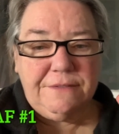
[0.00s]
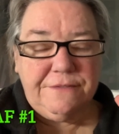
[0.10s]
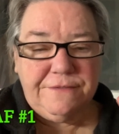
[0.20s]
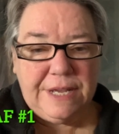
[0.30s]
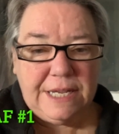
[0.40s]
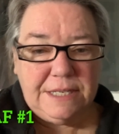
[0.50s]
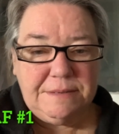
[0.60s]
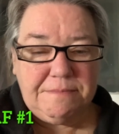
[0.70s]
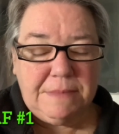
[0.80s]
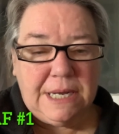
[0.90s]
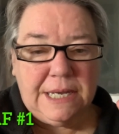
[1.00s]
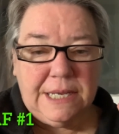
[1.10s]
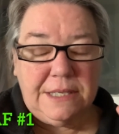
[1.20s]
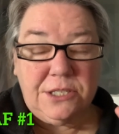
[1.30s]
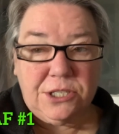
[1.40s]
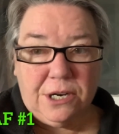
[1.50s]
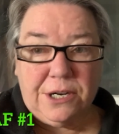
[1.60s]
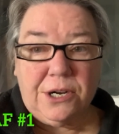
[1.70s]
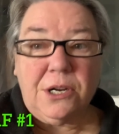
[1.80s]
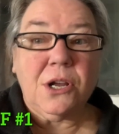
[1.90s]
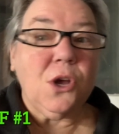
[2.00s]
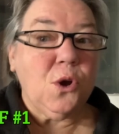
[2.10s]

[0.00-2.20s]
fed my starter